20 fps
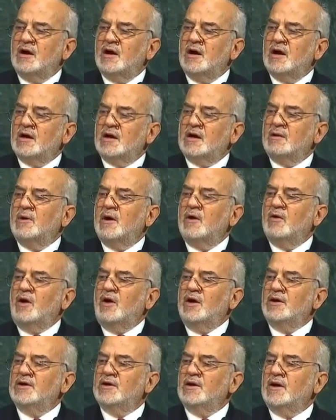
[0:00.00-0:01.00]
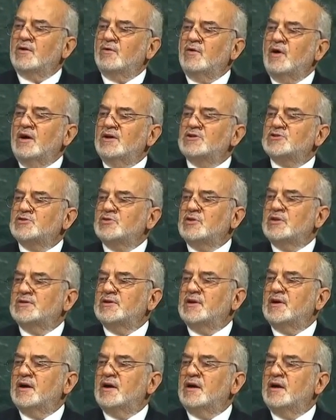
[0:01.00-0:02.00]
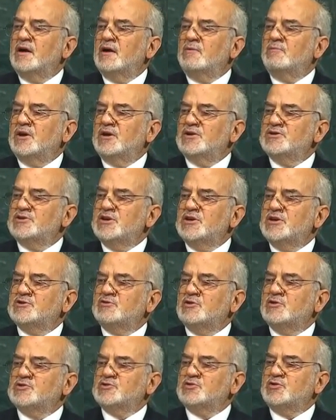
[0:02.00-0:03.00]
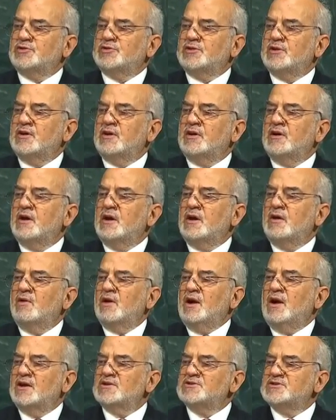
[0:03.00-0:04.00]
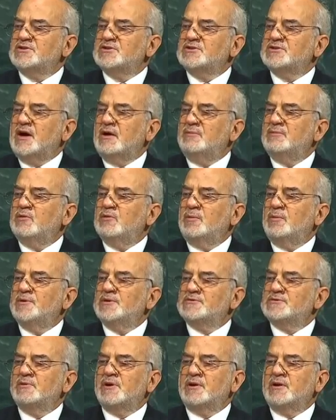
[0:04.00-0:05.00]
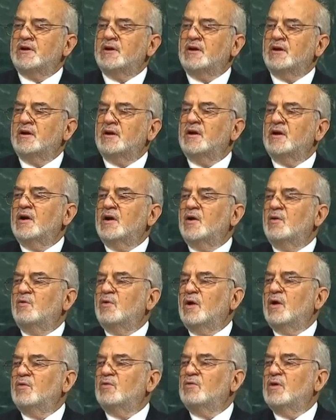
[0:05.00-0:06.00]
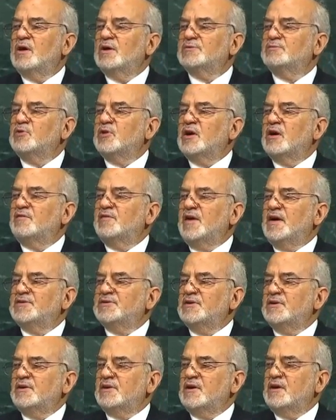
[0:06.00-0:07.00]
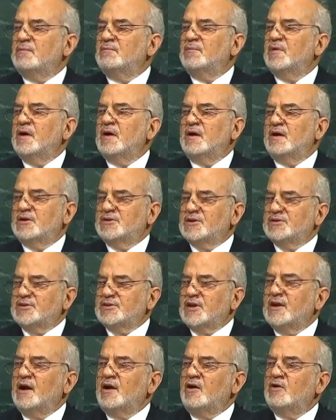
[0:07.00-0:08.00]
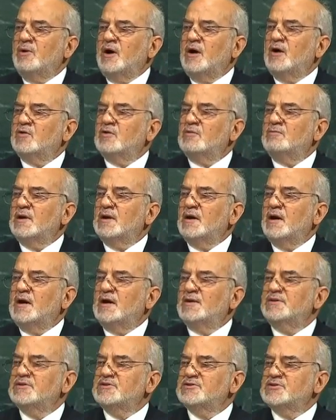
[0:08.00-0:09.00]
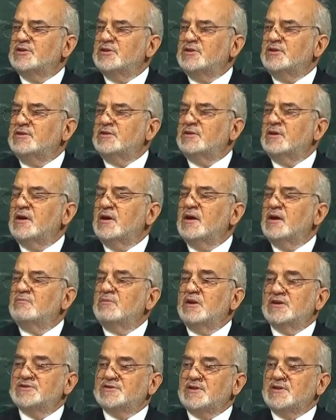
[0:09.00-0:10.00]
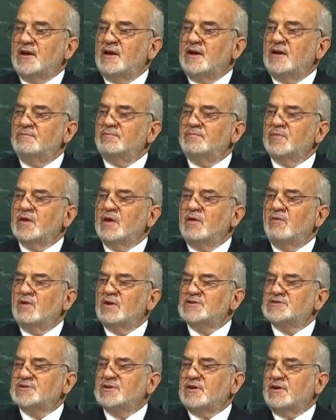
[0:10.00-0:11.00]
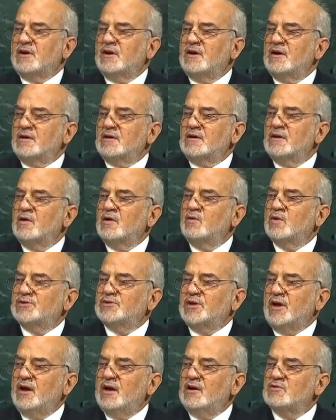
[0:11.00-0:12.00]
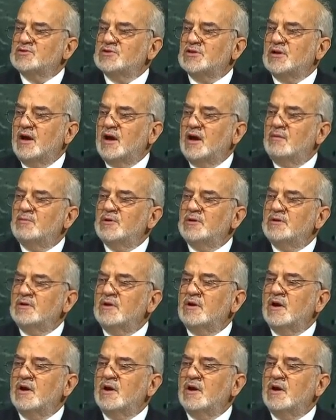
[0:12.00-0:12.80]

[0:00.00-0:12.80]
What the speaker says: Thus, I'd like to express our thanks for this sacrifice that was made by the Iraqi people. And I'm very grateful to all of the parties, the Peshmerga and the mobilization forces at international level.